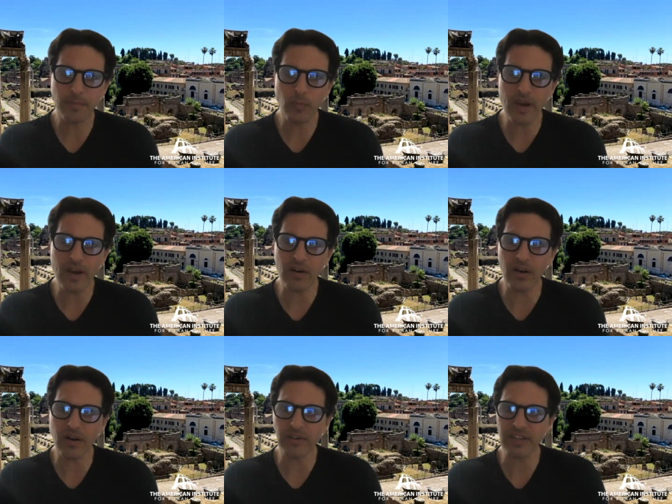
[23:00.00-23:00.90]
Where
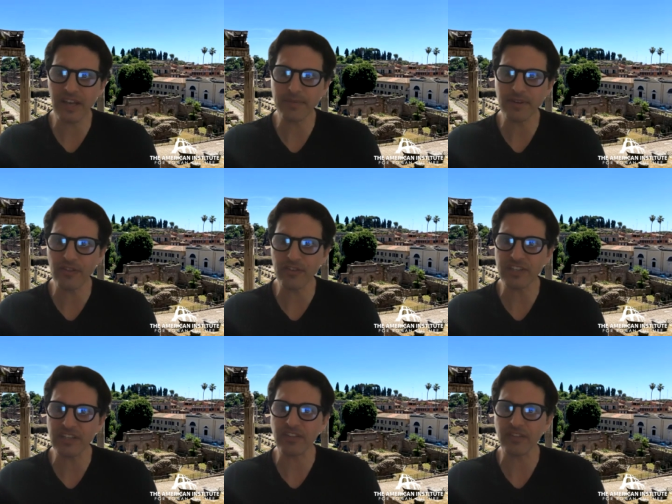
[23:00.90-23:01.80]
are times in other
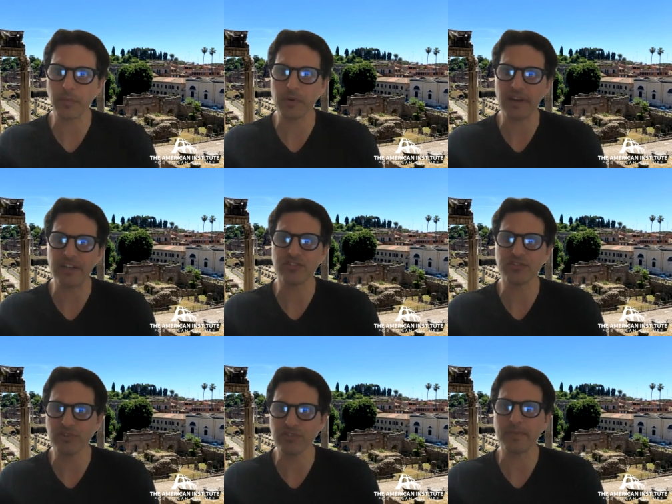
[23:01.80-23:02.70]
cities that there were riots?
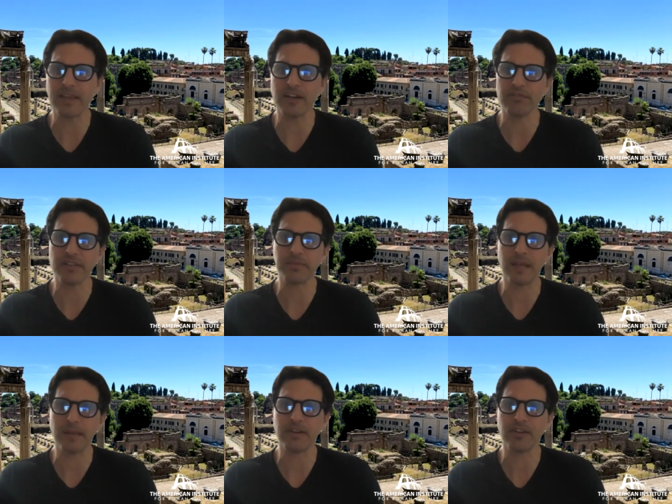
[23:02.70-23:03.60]
Jerusalem had unrest, but
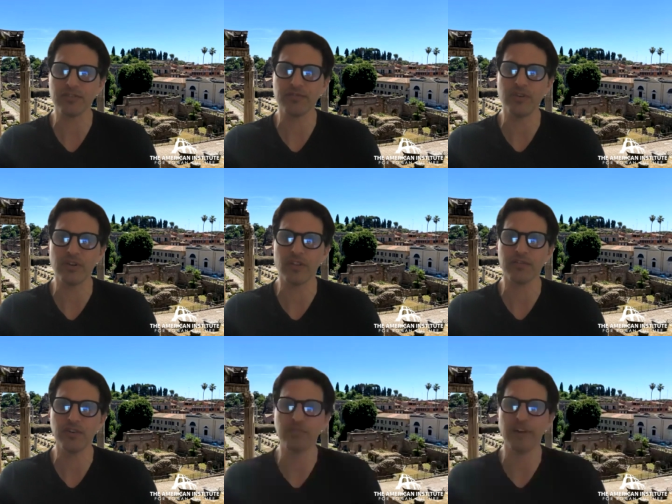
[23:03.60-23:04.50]
not because of food. Other
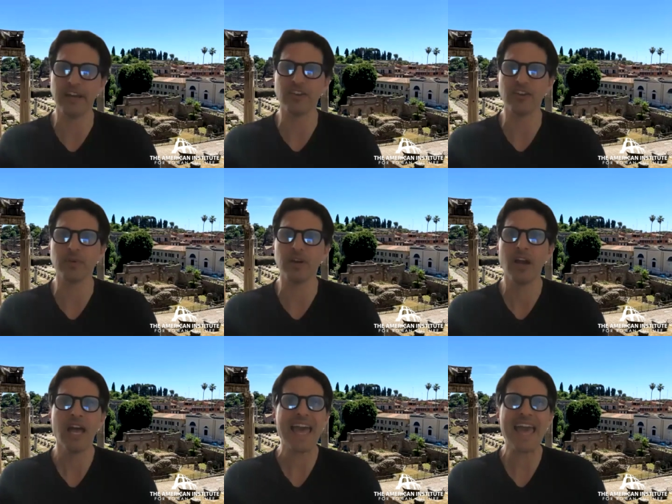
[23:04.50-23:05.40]
food riots elsewhere?
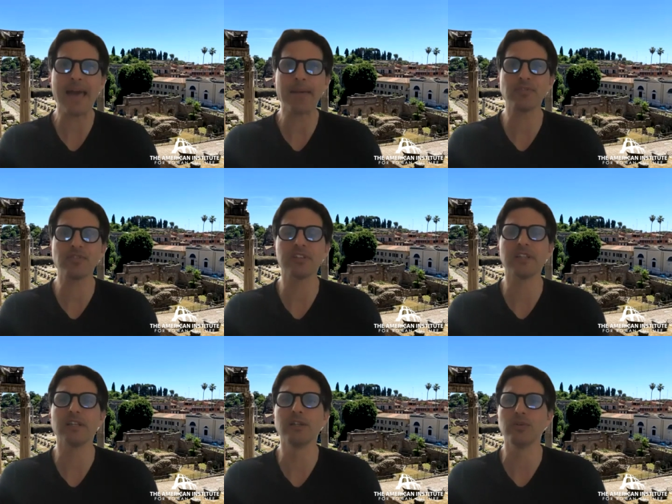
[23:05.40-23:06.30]

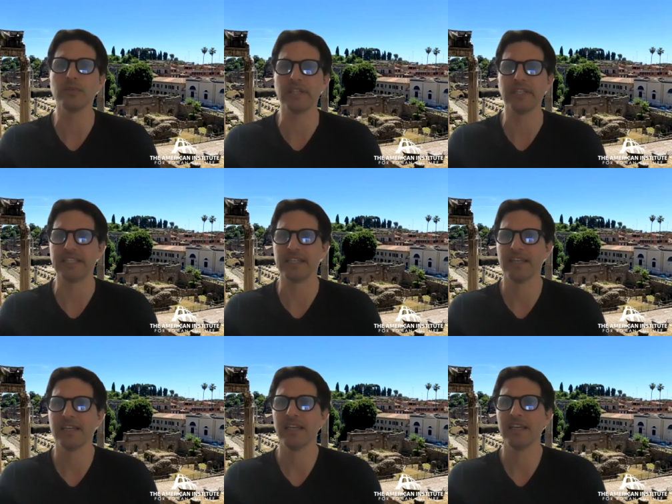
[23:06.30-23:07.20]
Absolutely.
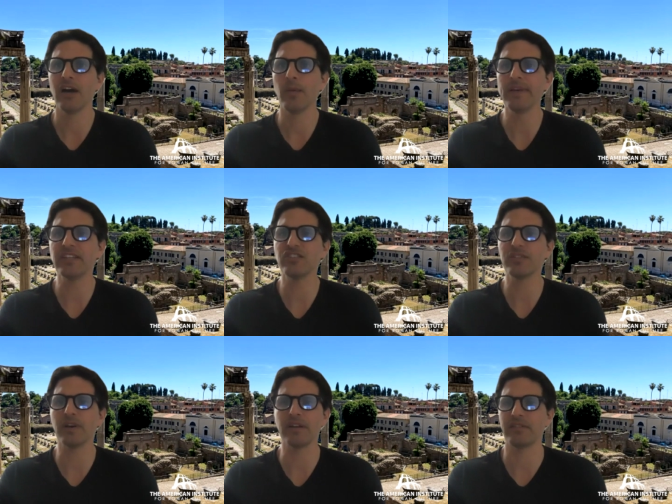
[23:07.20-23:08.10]

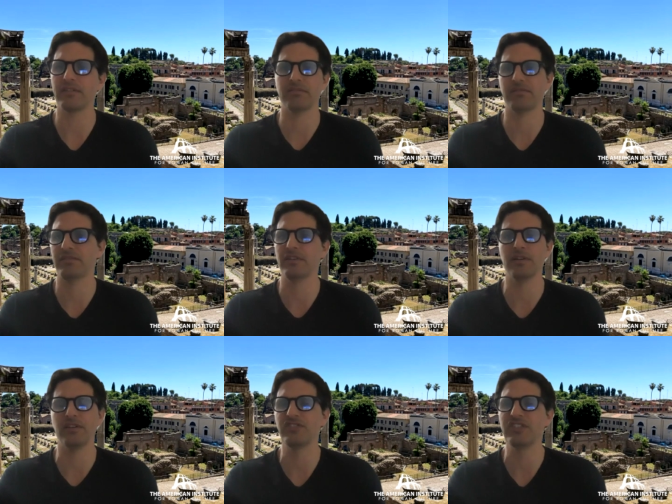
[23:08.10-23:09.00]
There are
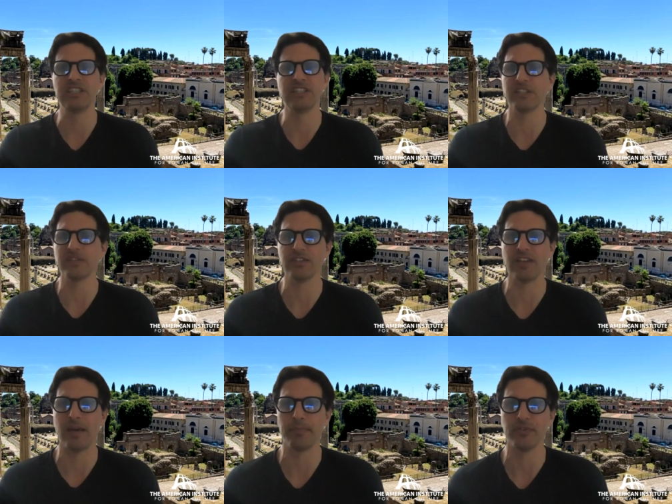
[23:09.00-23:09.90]
zillions of
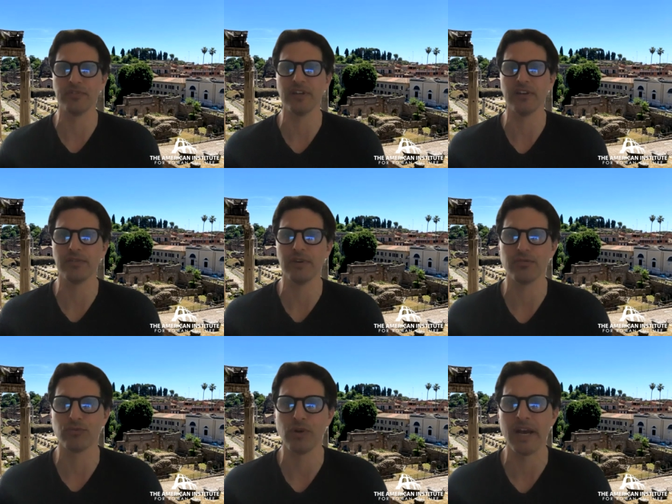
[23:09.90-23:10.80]
examples
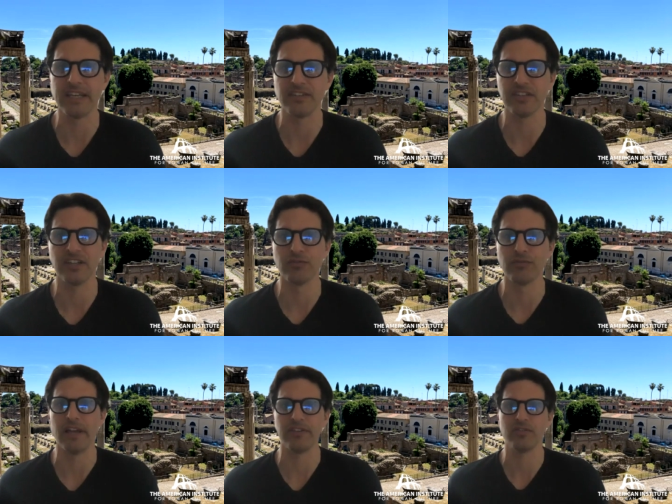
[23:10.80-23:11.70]
of riots and
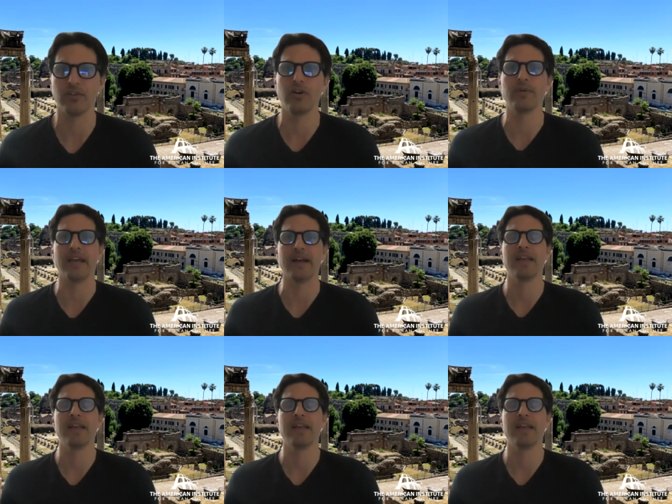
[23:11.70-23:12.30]
unrest. Oh, yeah.